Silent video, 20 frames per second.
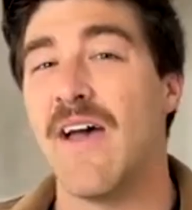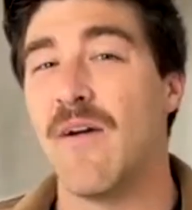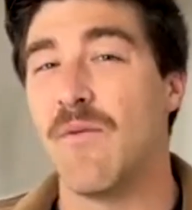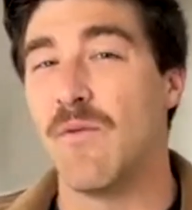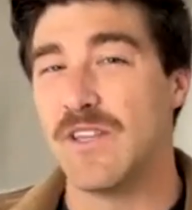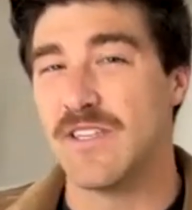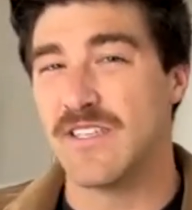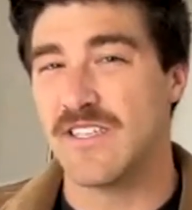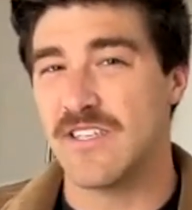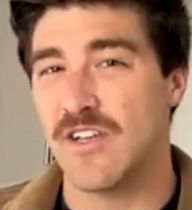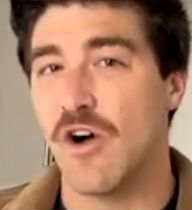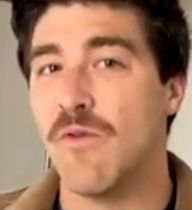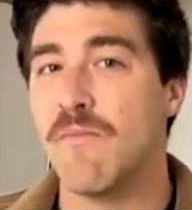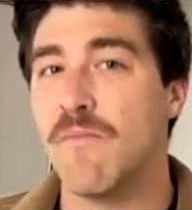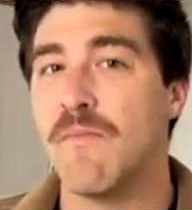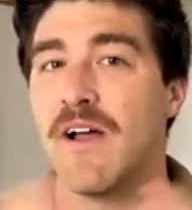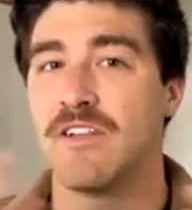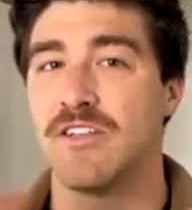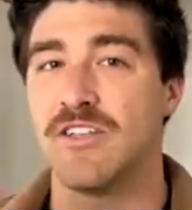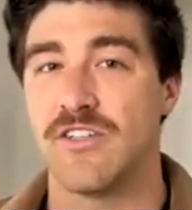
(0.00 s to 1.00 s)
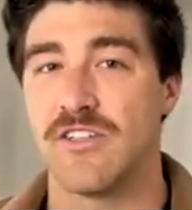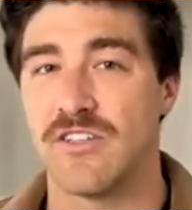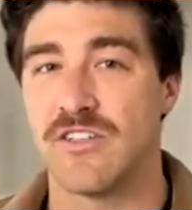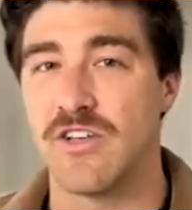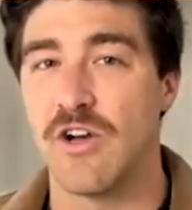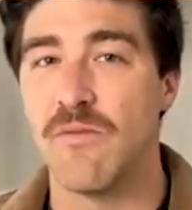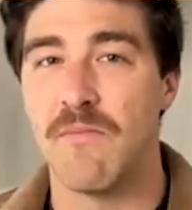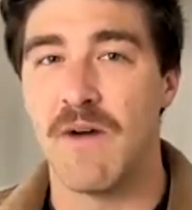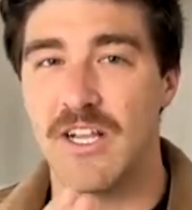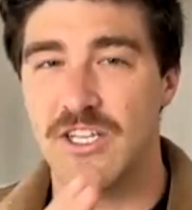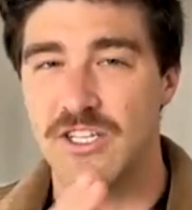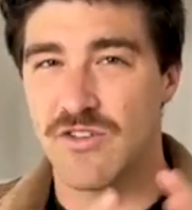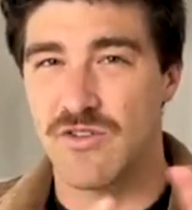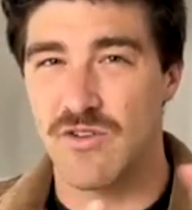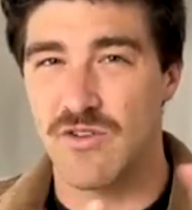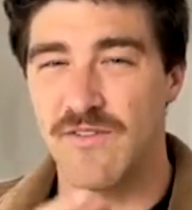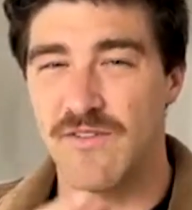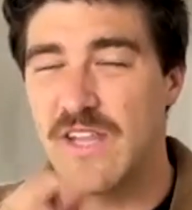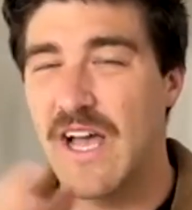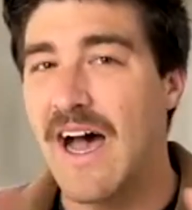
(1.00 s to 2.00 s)
with so much so much
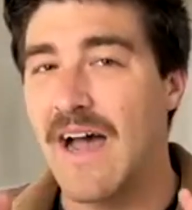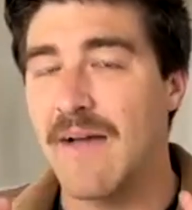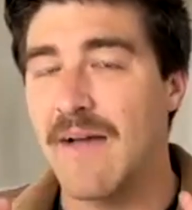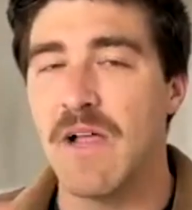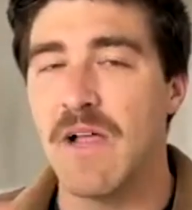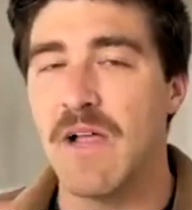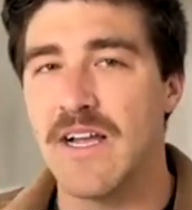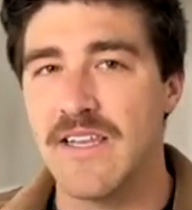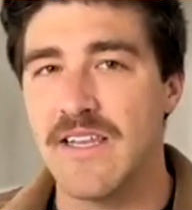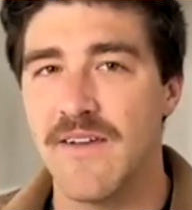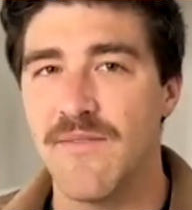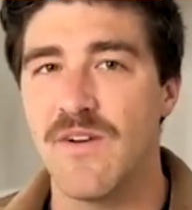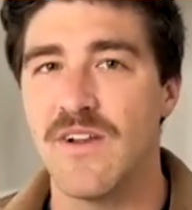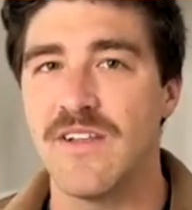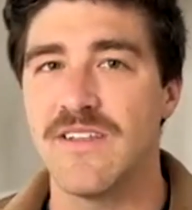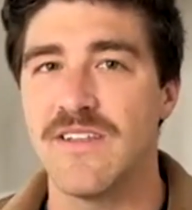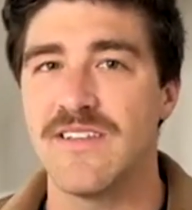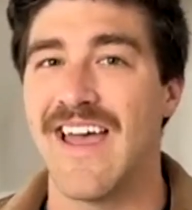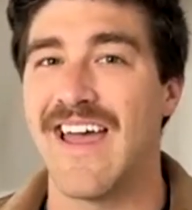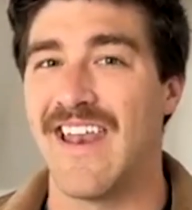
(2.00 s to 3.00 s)
sort of timeline difference